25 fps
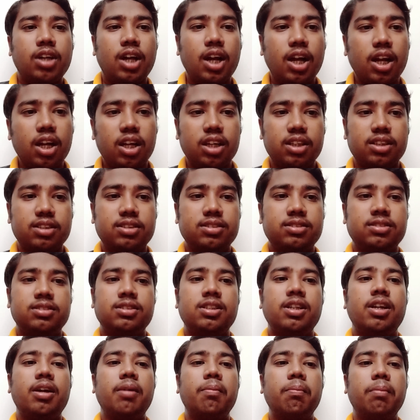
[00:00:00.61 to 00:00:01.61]
Hi,
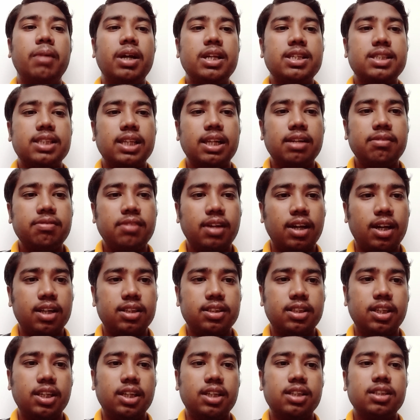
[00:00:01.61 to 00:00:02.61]
myself
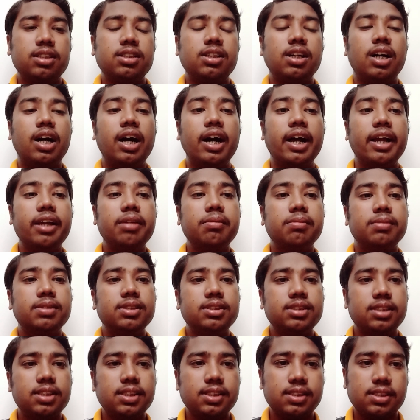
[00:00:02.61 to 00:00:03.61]
Karthik. I am a
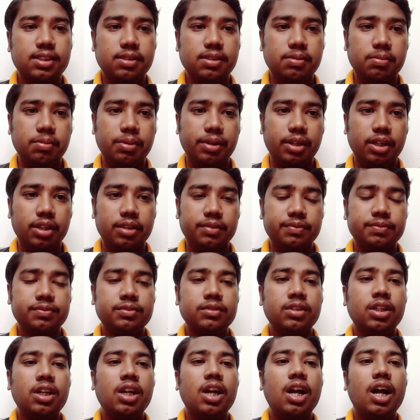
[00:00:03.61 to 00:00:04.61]
CCBM.
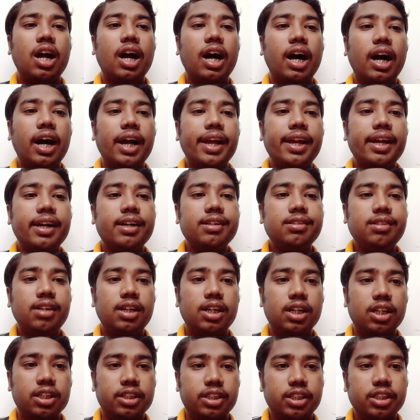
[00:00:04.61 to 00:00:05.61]
I have
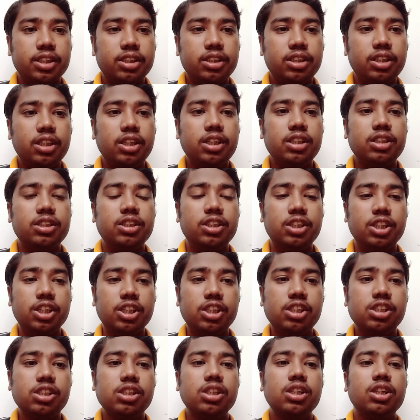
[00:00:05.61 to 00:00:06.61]
attended the
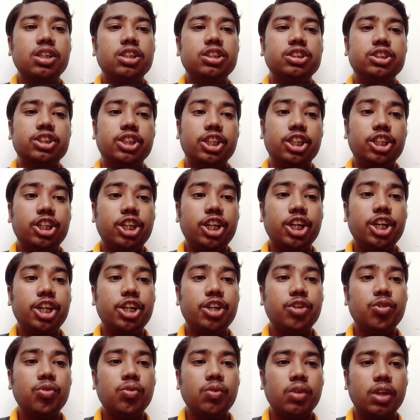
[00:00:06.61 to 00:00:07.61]

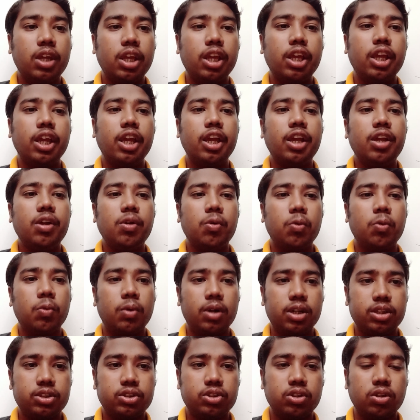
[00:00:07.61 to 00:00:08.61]
Generative AI
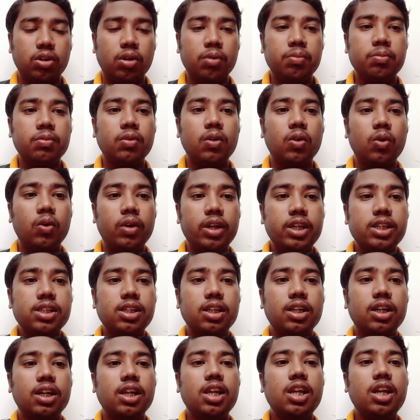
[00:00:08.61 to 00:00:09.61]
Workshop
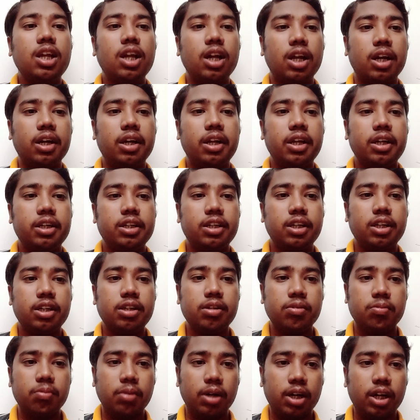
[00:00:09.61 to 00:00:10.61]
recently conducted
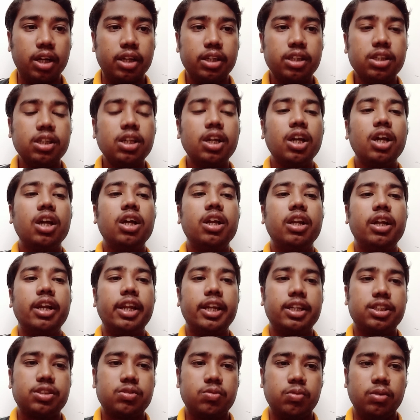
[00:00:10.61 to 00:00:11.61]
by
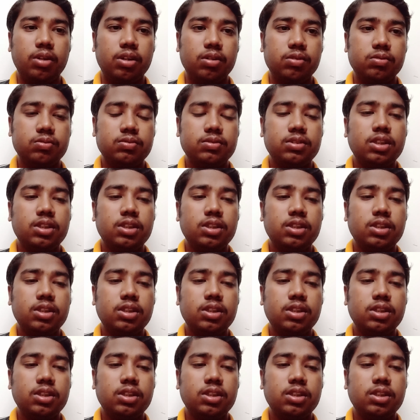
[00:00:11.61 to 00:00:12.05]
Nxtwave.